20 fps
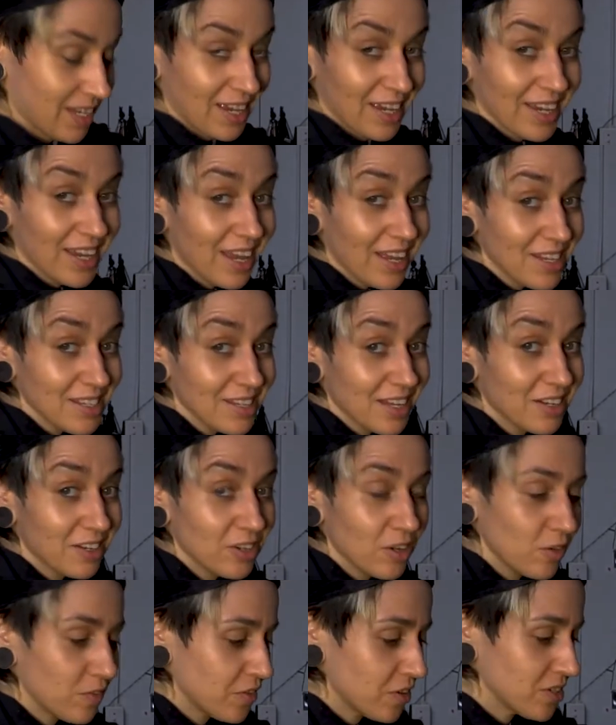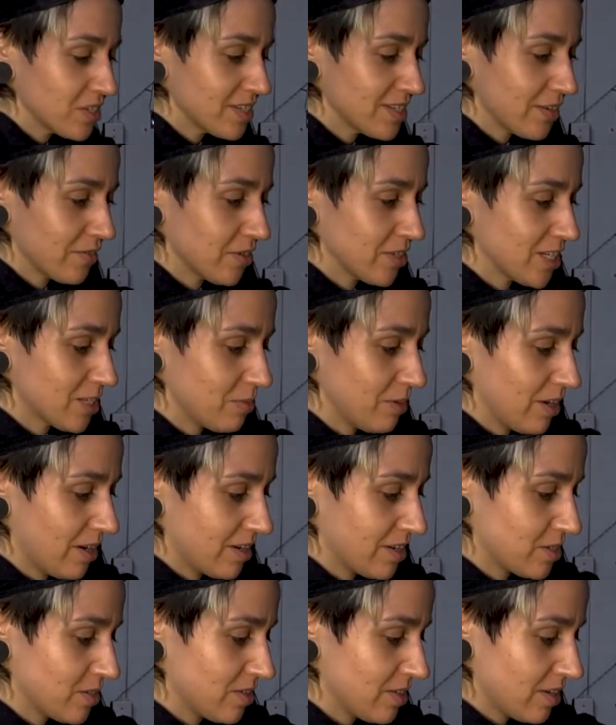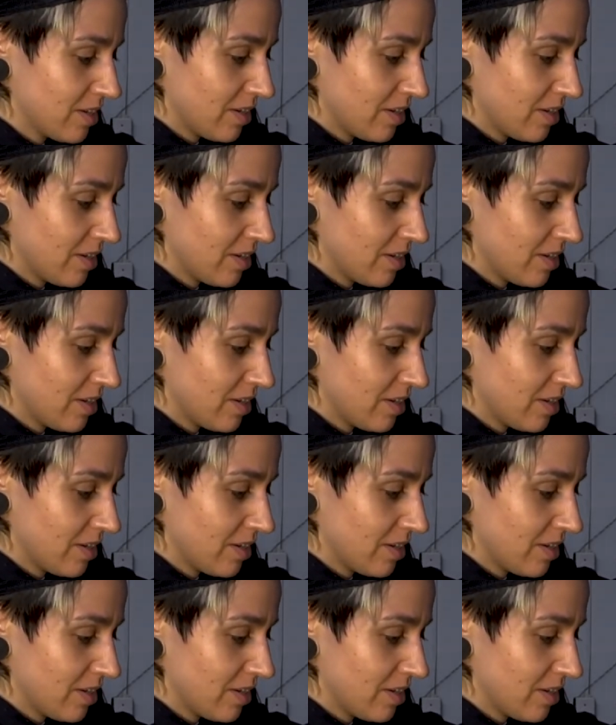I guess. I don't know if there's a difference, to be honest.